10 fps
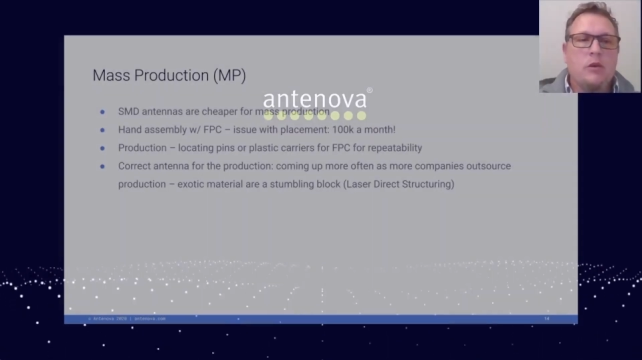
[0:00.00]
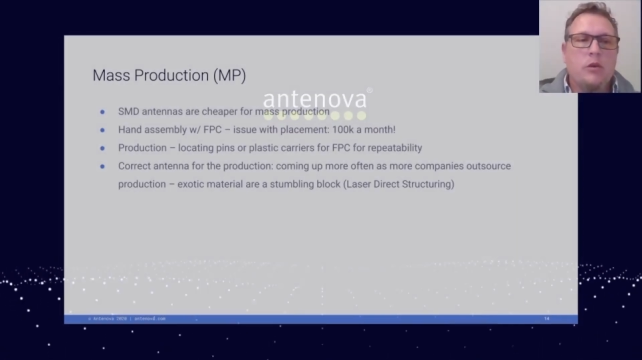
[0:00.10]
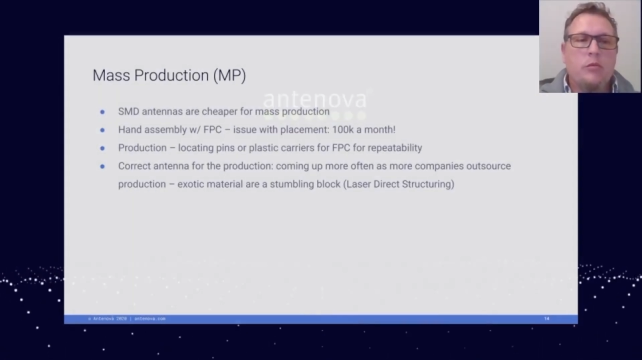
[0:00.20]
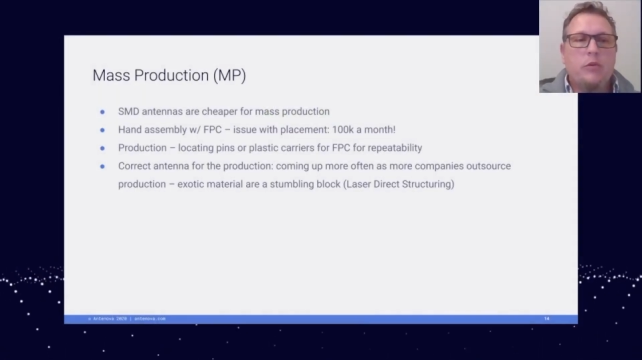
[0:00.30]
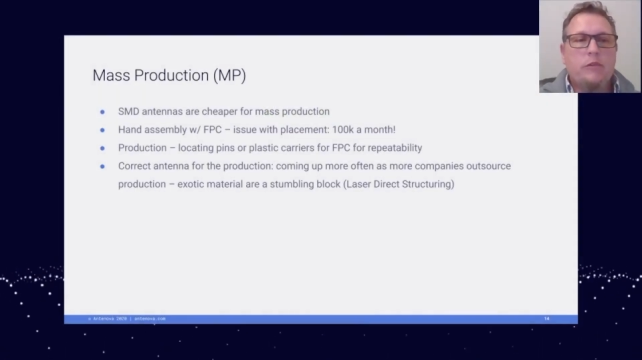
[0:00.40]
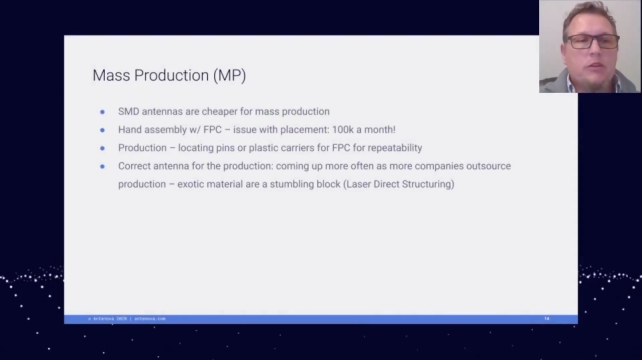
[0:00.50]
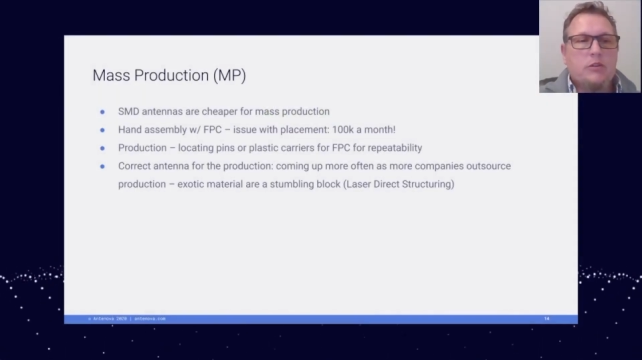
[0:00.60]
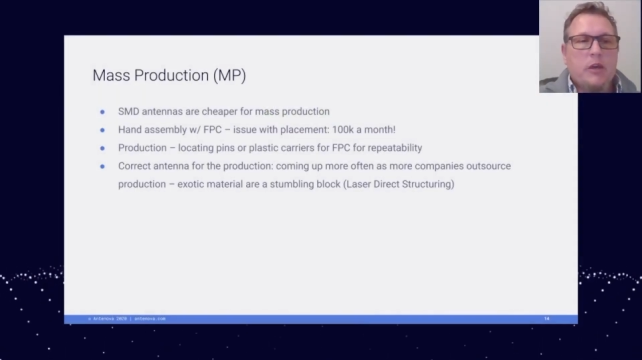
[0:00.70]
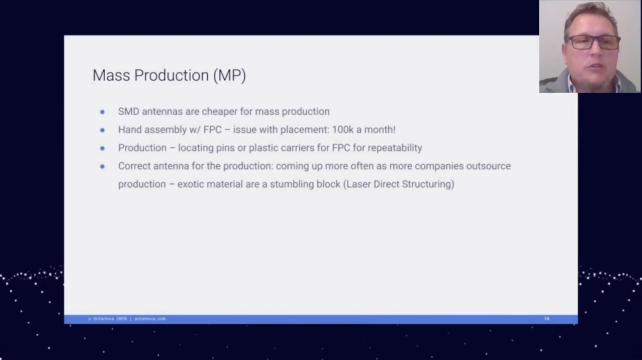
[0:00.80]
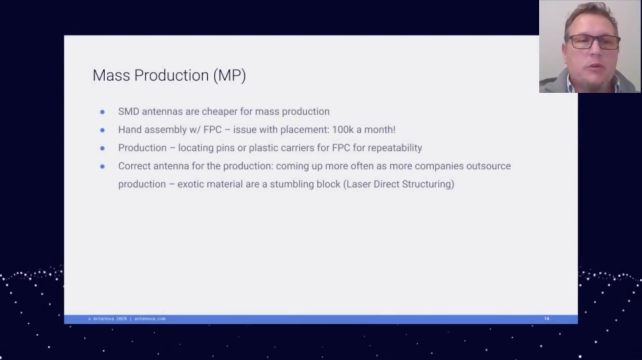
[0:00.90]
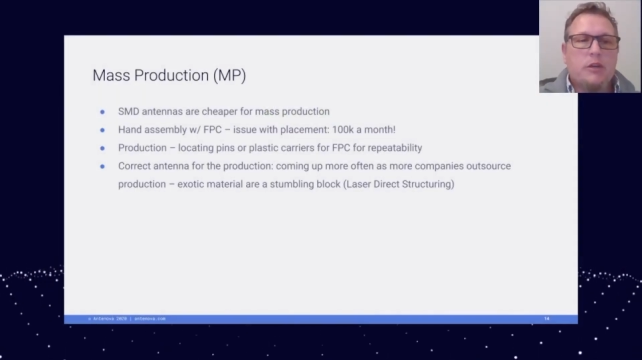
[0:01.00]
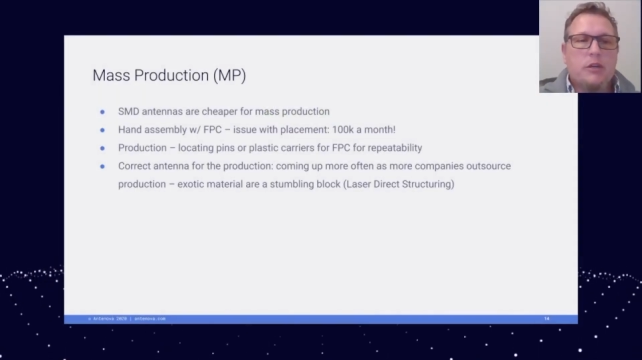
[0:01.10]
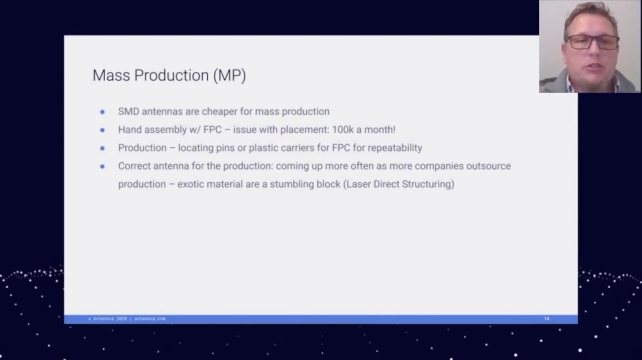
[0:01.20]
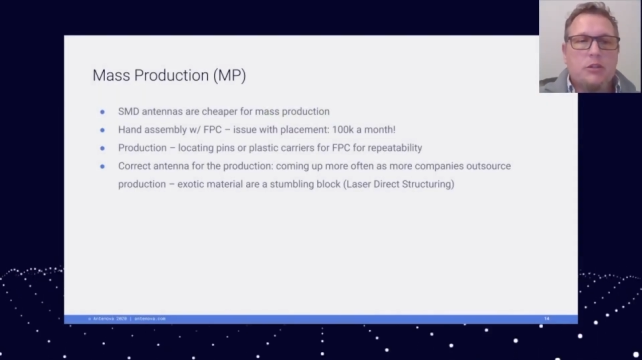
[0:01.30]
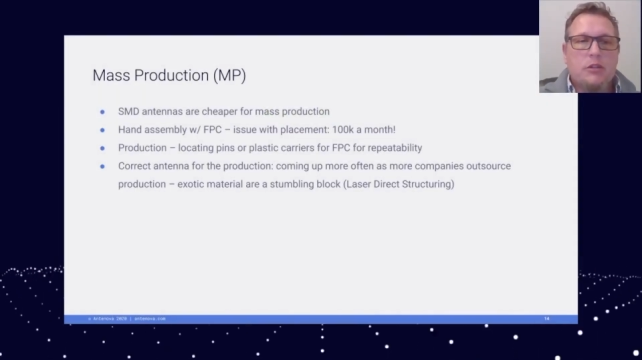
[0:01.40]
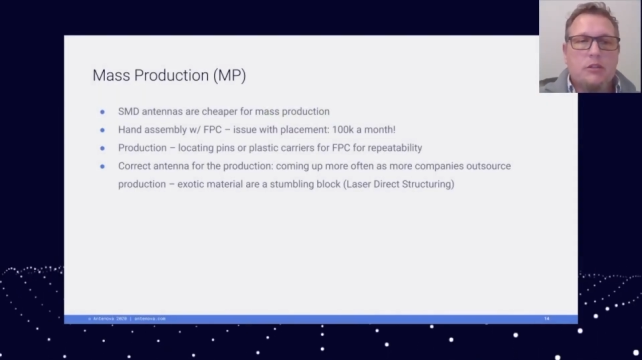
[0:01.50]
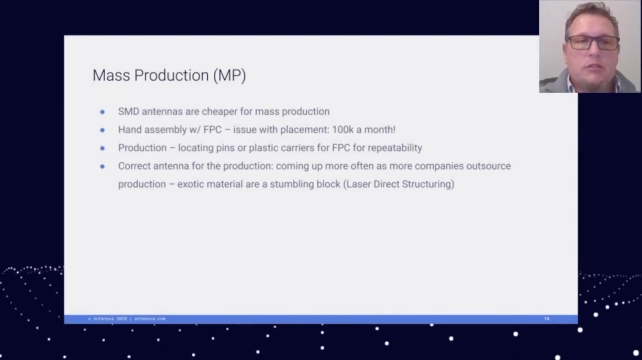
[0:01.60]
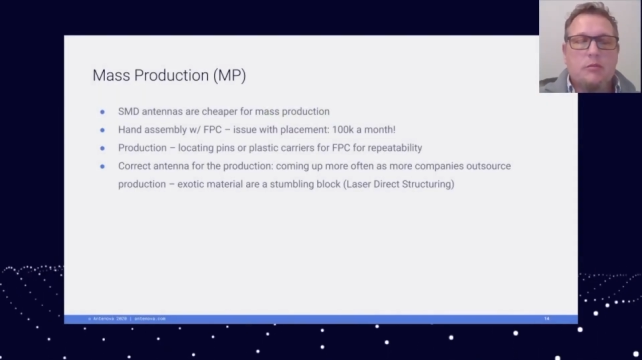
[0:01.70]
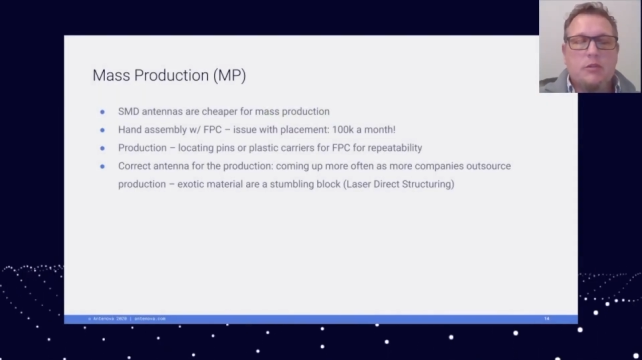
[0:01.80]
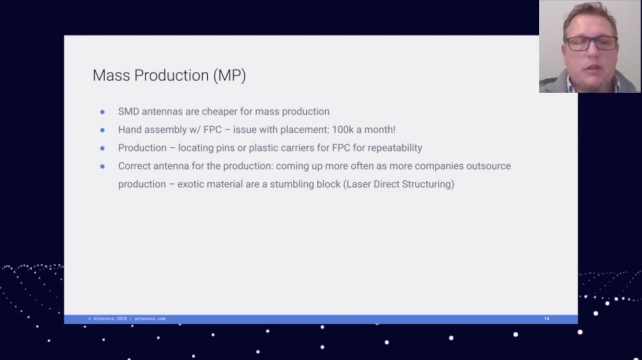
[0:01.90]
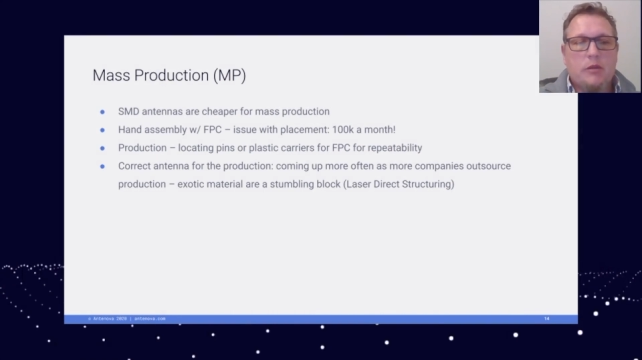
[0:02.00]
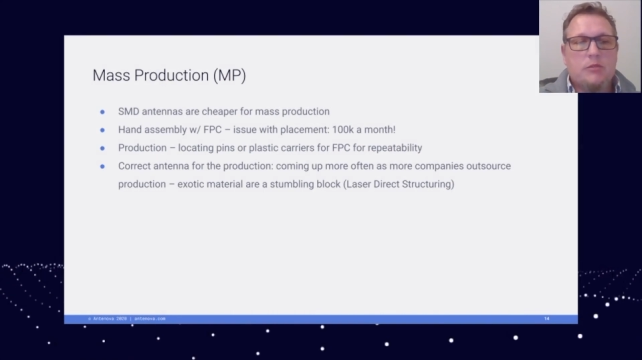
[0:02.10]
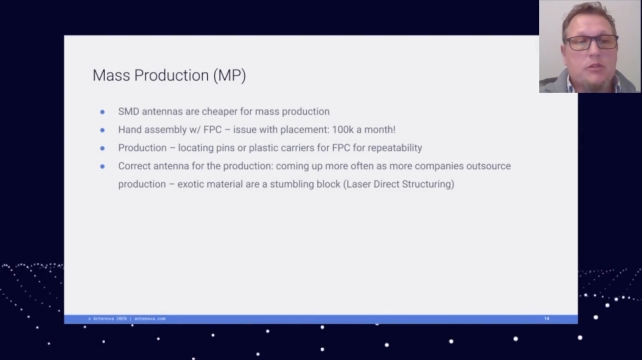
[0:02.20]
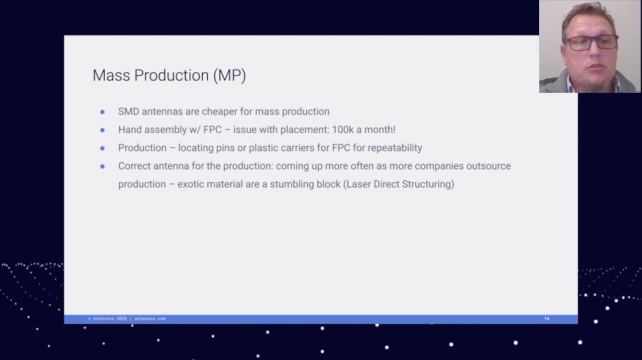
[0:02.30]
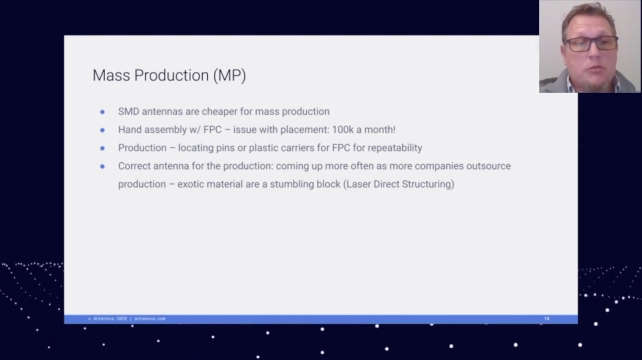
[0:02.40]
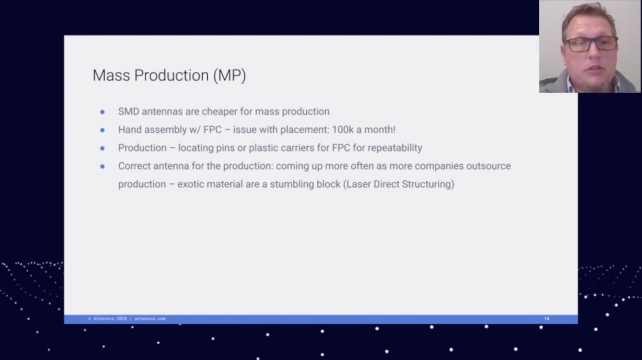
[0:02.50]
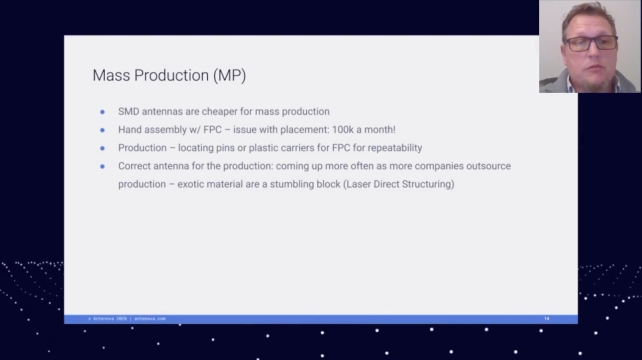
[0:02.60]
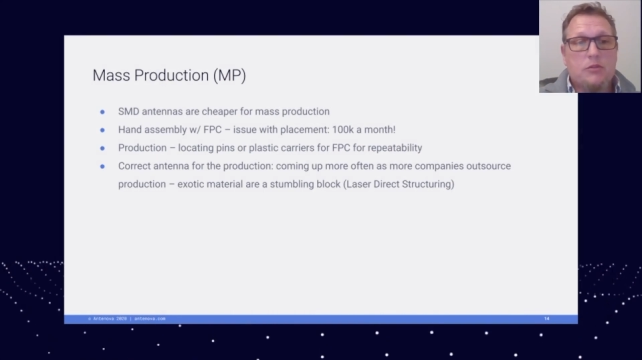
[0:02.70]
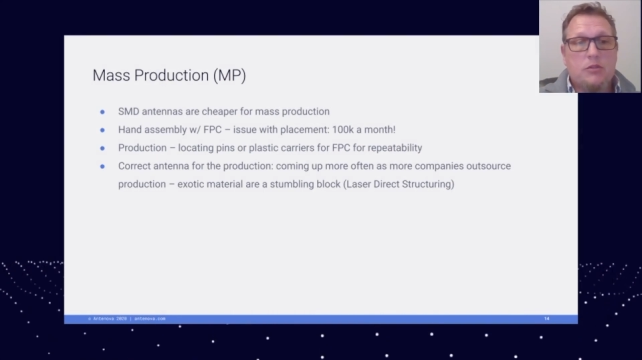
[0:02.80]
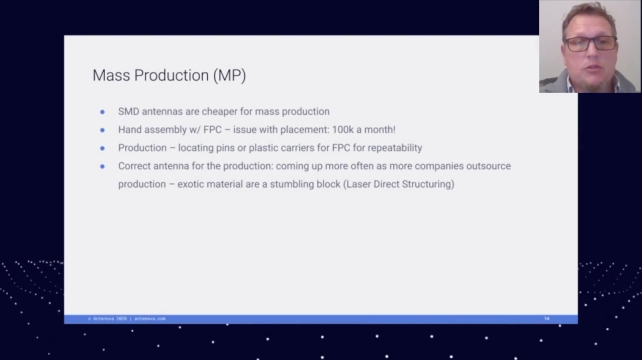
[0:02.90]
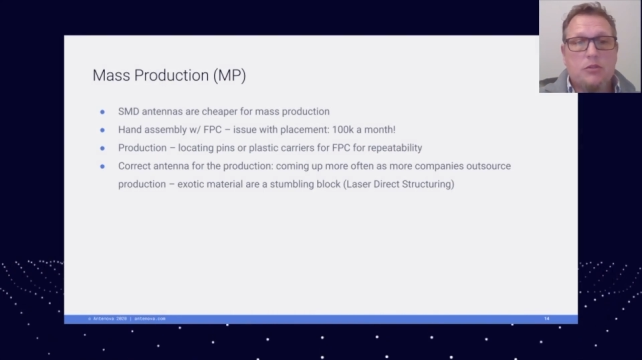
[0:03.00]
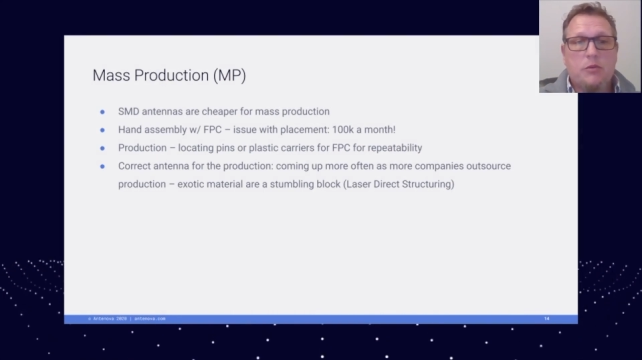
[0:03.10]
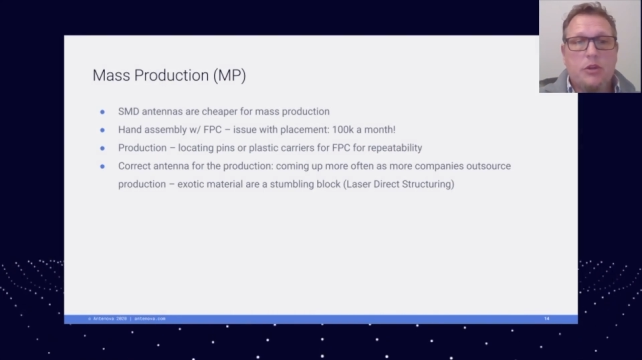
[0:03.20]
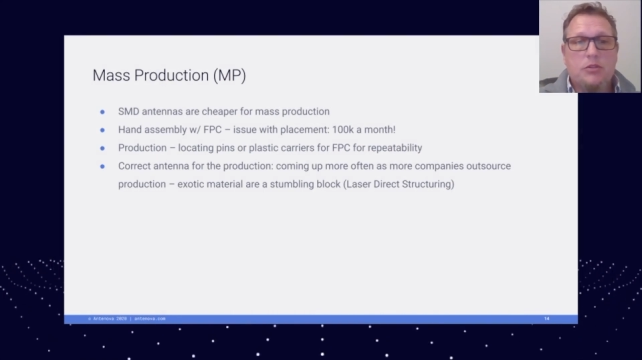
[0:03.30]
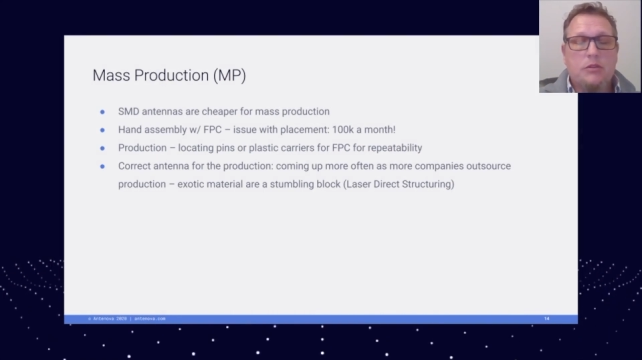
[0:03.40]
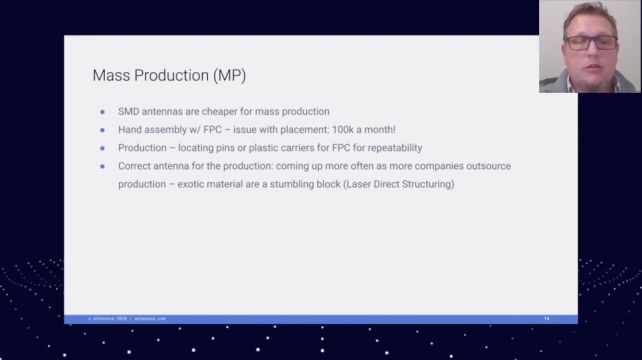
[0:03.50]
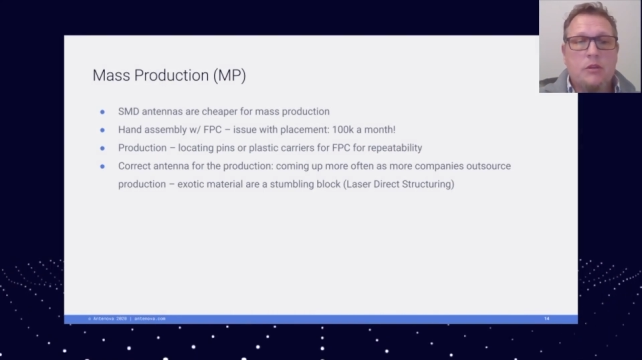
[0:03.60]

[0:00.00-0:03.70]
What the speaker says: Moving to mass production is sometimes a stressful situation.